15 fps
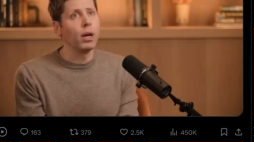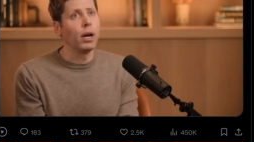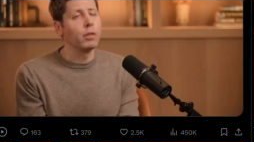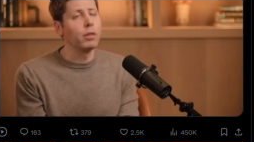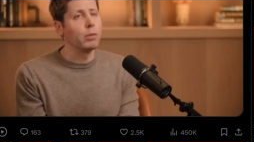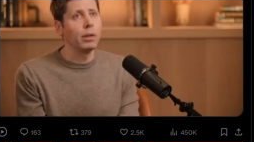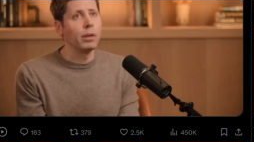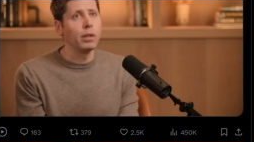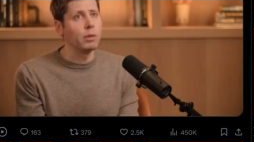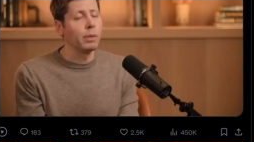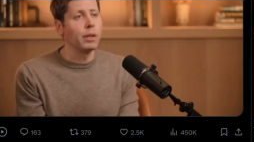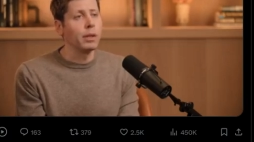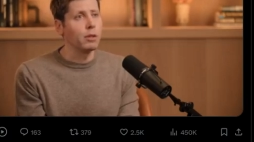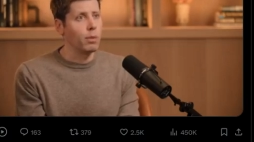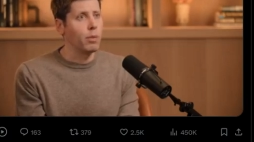hundreds of millions,
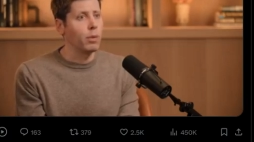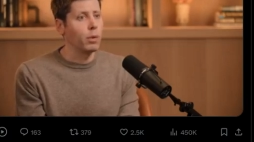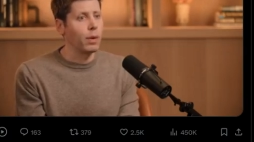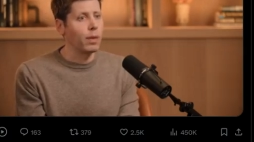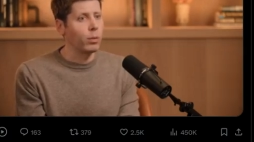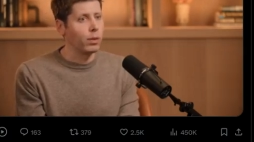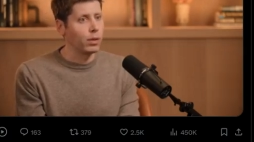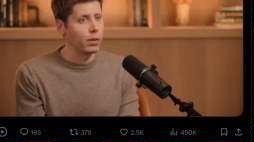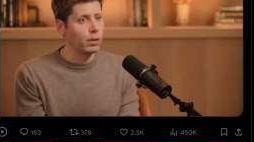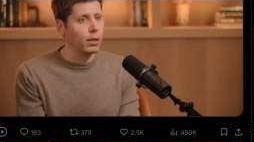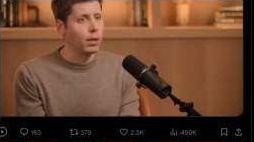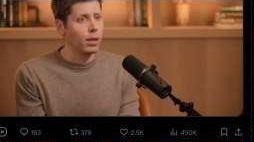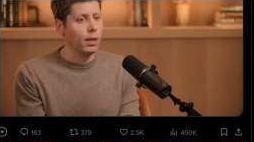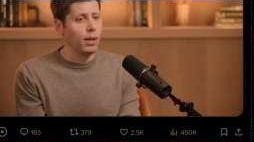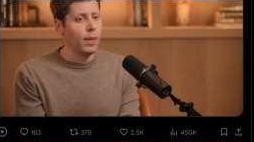billions of people around the
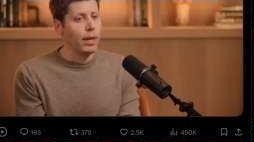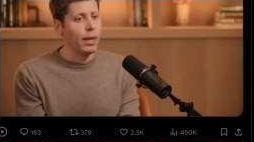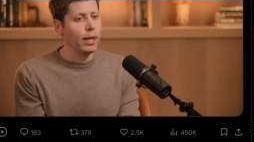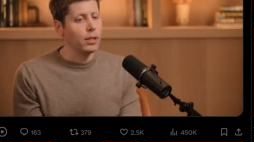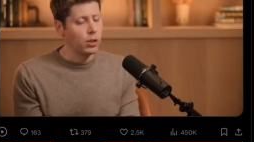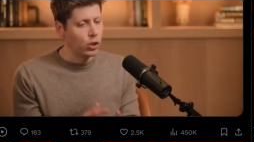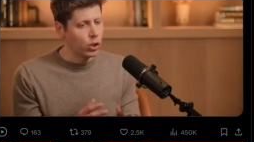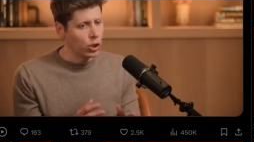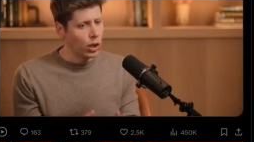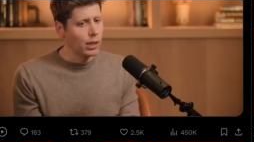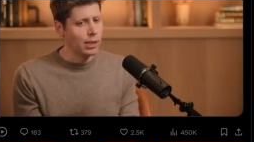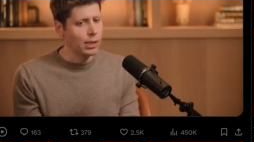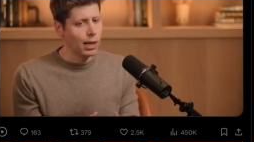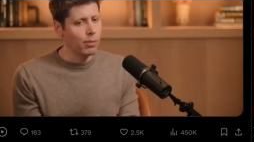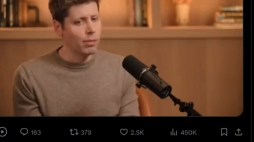world, is
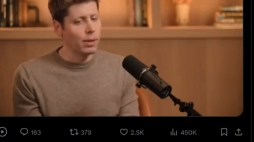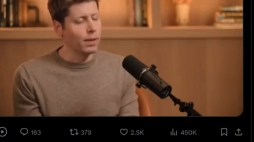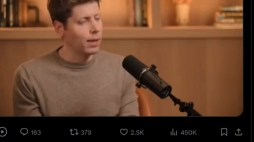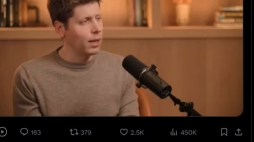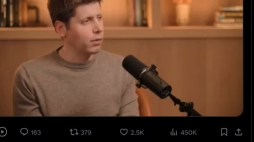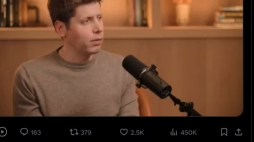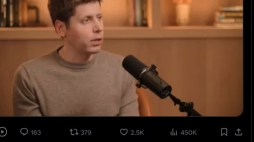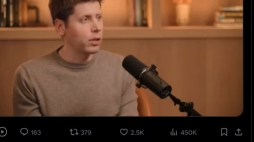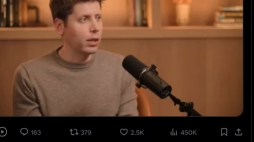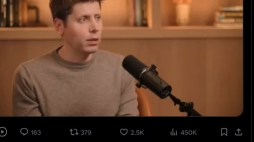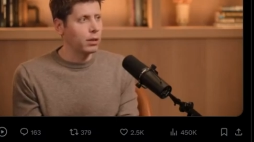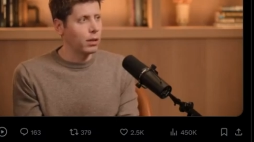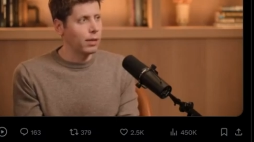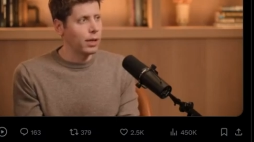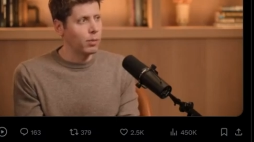just how big the
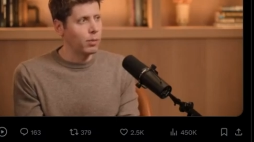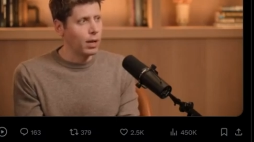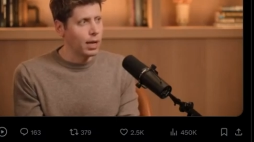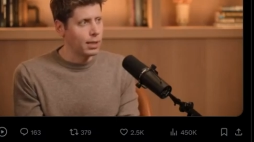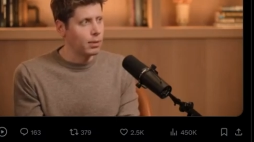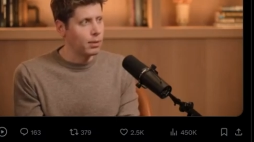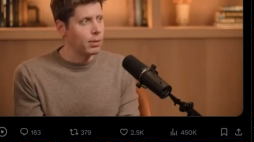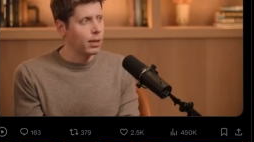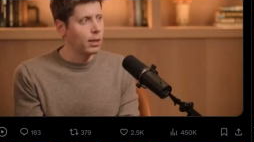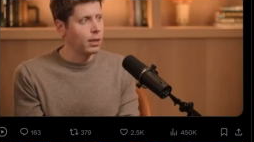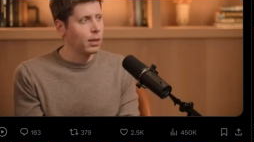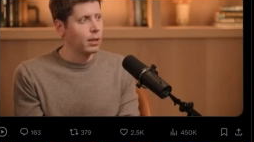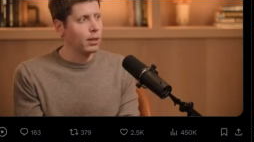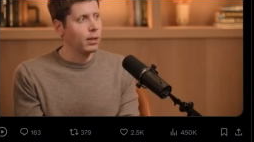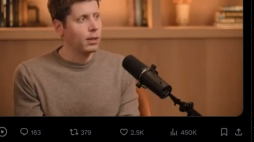infrastructure investment has to be.